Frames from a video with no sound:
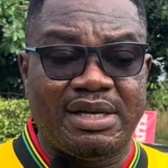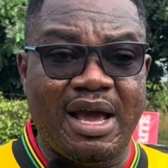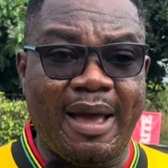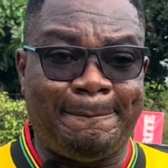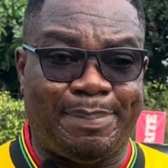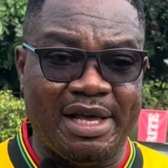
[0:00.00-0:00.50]

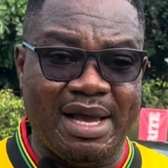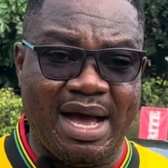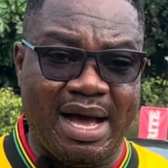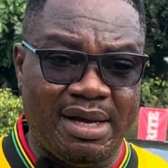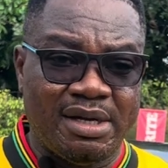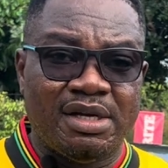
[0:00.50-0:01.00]
the
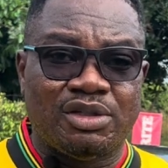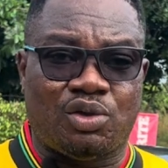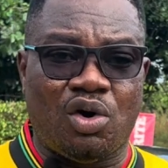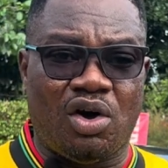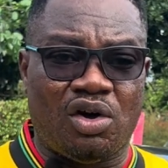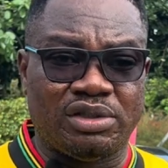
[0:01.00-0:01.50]
player
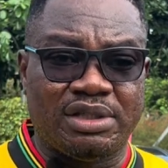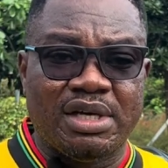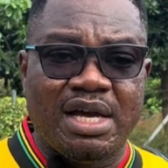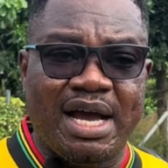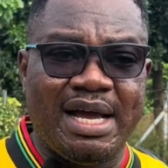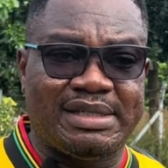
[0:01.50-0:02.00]
called
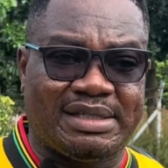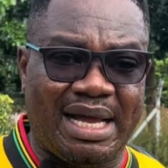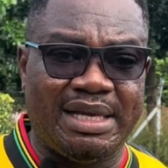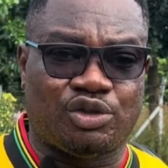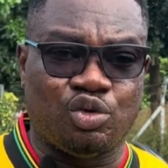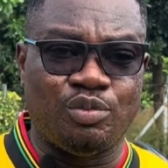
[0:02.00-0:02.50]

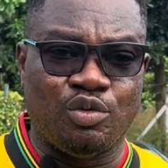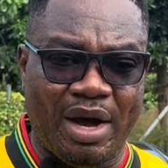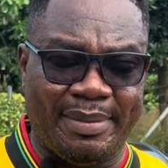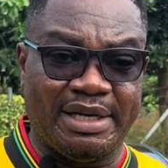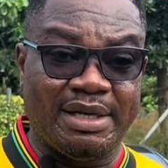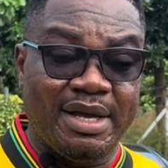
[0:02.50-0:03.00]
Salisu
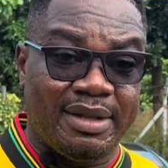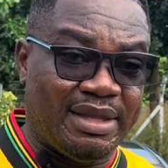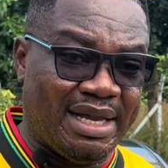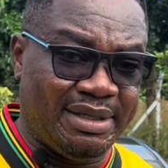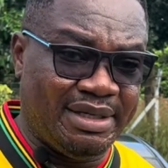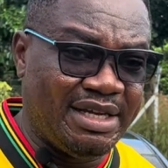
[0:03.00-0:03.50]
Mohammed.
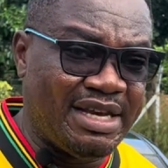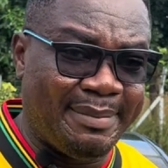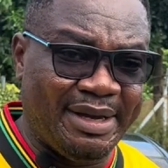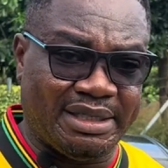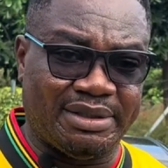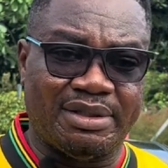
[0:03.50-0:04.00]
Then in
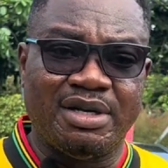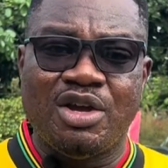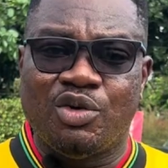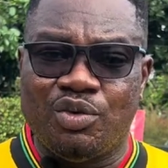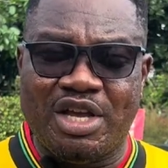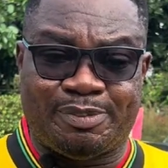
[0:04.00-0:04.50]
the middle,
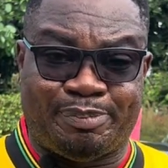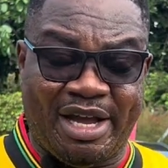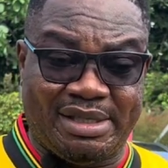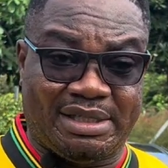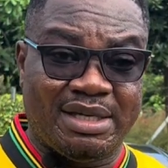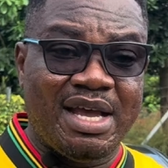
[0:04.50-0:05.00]
we
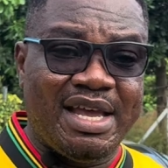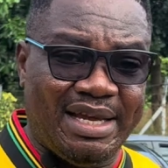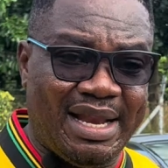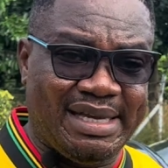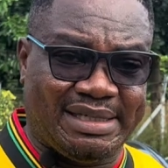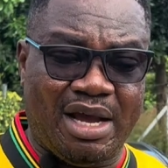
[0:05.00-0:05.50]
expect
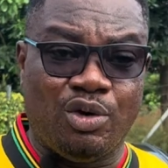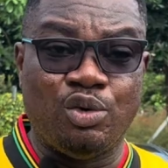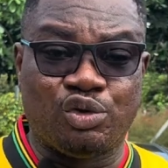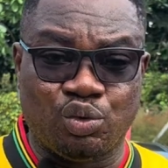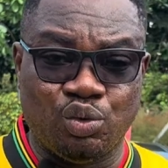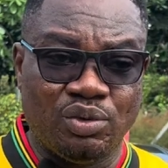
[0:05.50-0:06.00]
Elisha
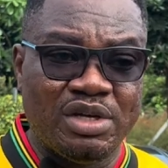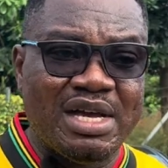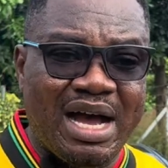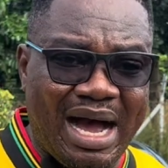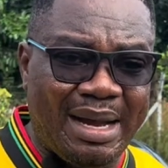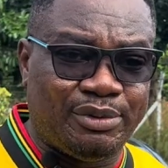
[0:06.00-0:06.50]
Owusu,
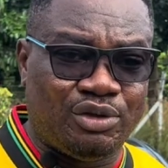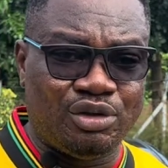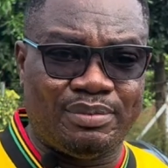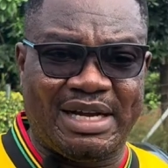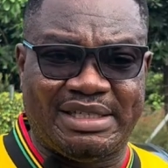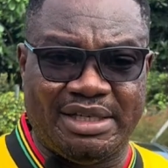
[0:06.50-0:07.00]

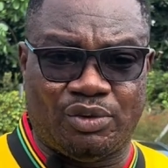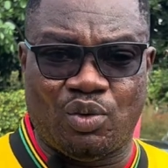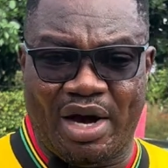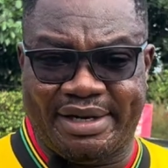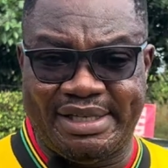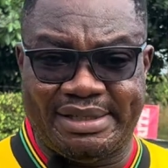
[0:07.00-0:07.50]
Abdul Majid
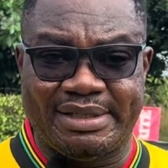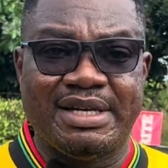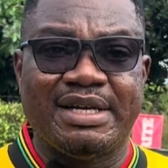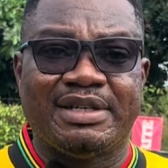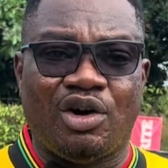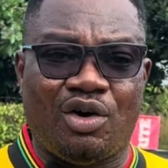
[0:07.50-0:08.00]
Waris
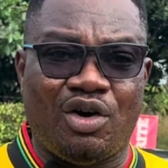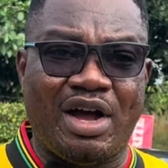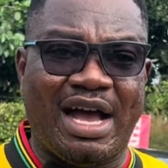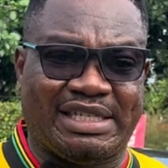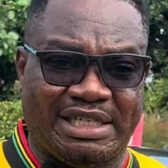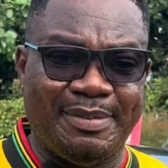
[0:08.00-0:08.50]
or
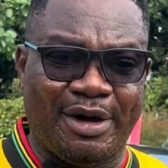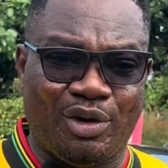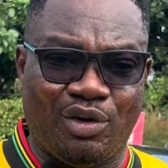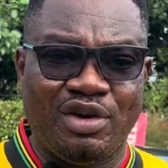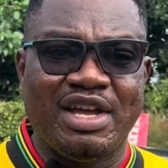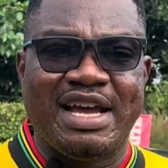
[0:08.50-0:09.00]

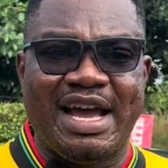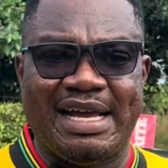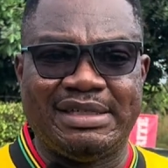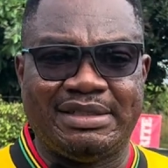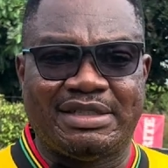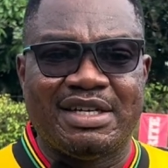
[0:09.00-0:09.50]
Ashimero,
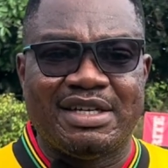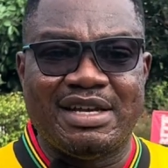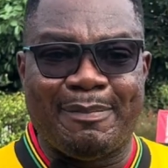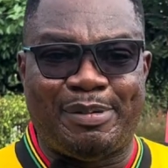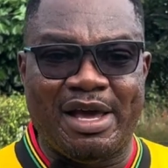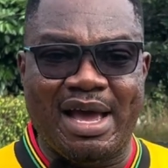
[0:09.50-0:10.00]
and
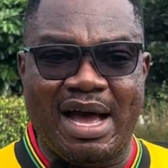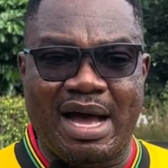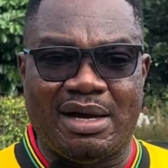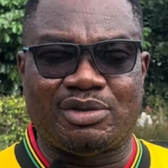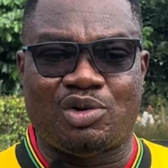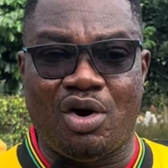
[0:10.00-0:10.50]
the
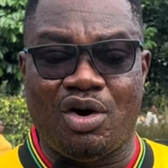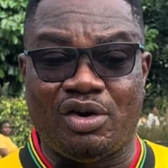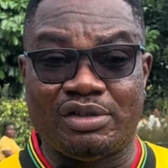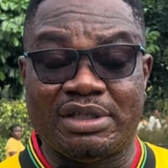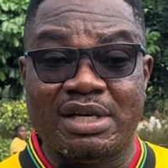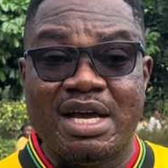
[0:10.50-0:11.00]
player
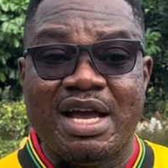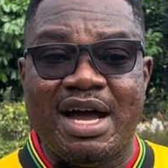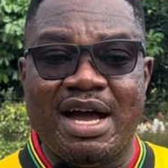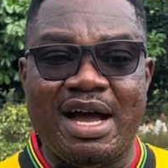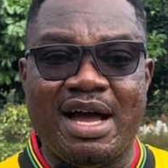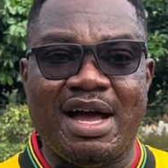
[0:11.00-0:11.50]
called
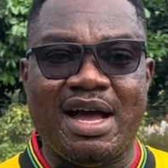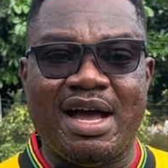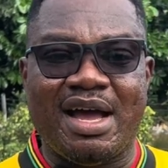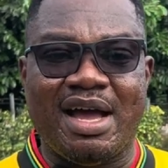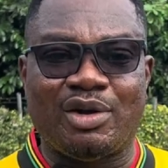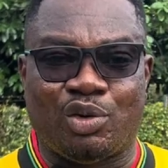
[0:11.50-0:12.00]

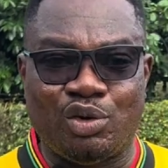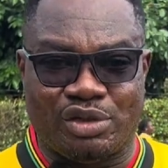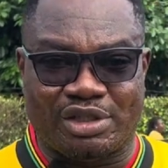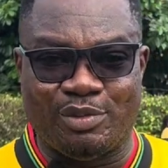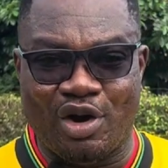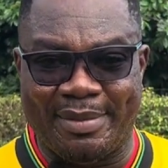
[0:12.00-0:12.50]

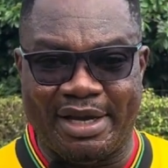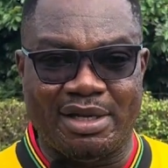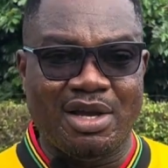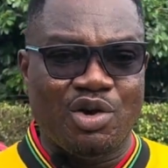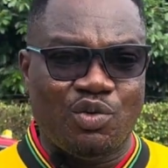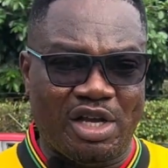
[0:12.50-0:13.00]
Kudus Mohammed.
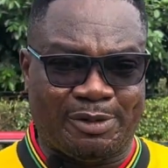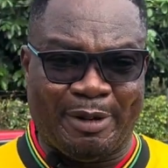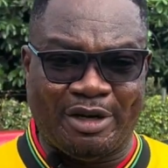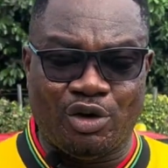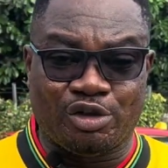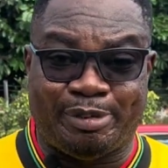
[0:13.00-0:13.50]
We
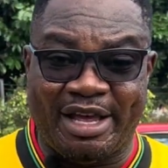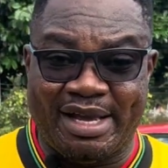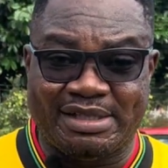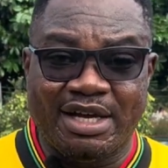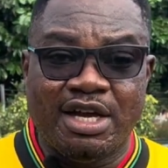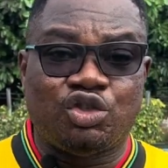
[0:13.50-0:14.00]
expect those
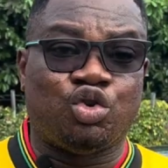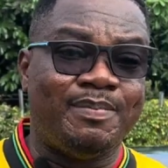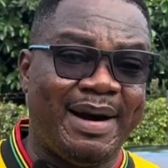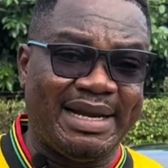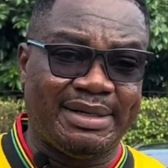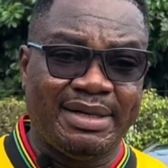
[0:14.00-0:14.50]
players to
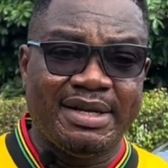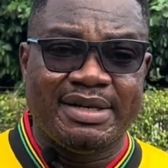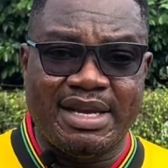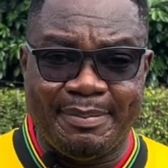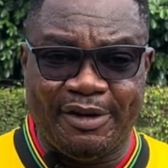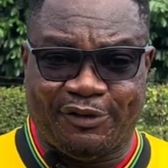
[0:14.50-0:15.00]
man
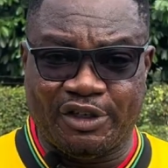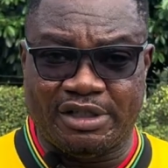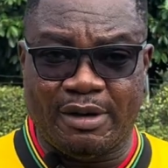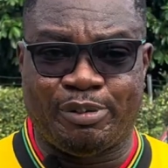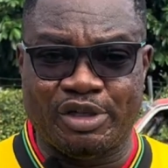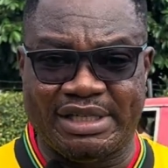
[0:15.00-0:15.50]
the midfield
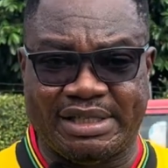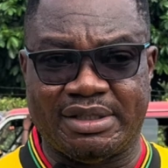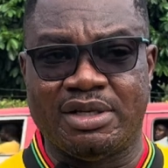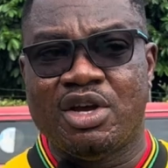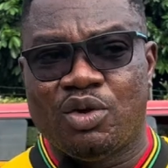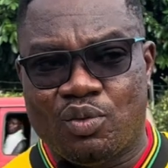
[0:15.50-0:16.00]

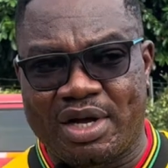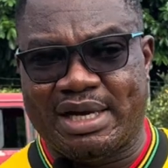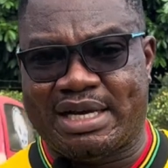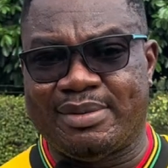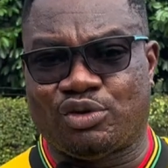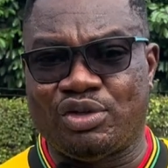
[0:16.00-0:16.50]
position. When
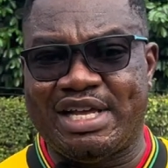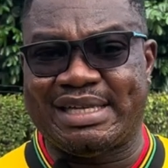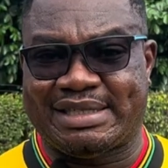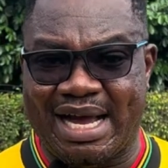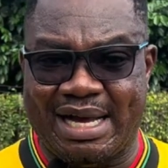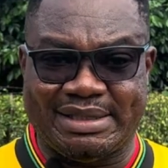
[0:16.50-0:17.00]
it comes to the
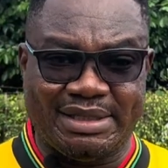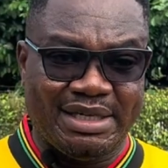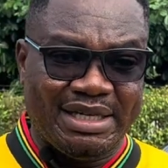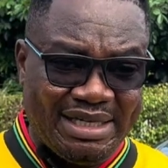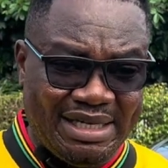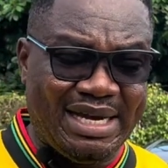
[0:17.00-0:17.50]
attack,
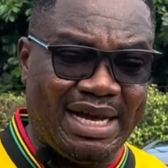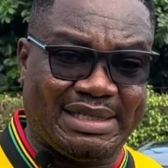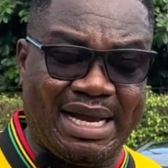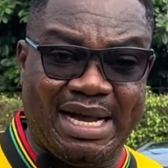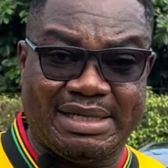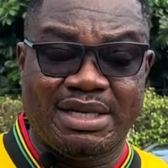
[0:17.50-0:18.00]
in
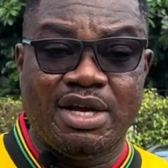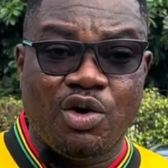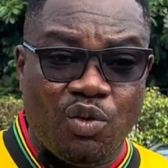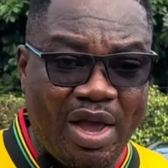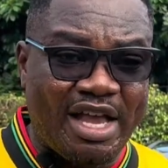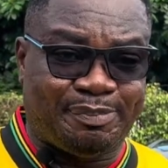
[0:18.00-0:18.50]
attack,
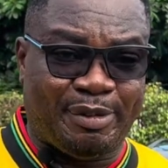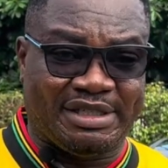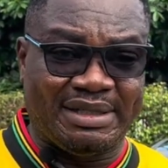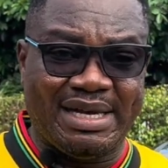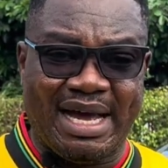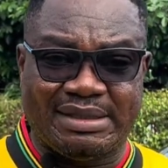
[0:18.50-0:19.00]
we are
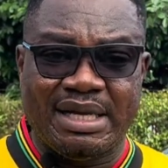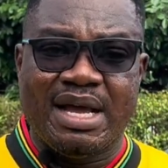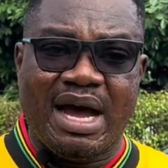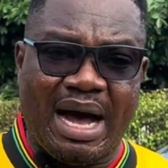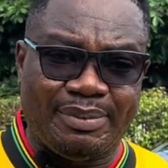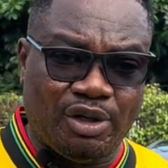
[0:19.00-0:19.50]
expecting that
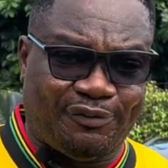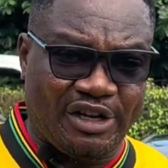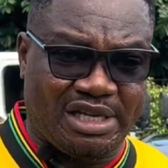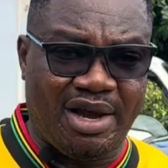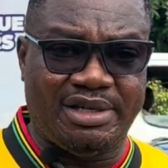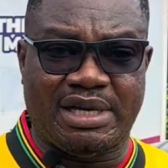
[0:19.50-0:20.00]
Abdul
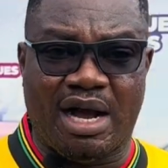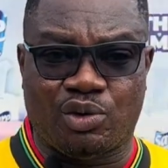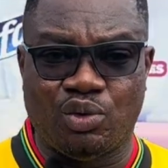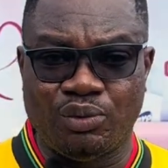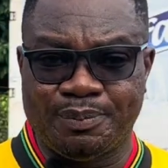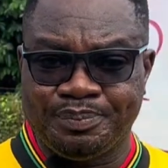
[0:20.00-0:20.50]
Fattah
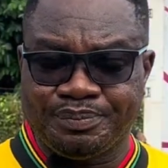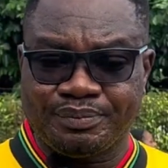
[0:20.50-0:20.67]
Ishaku,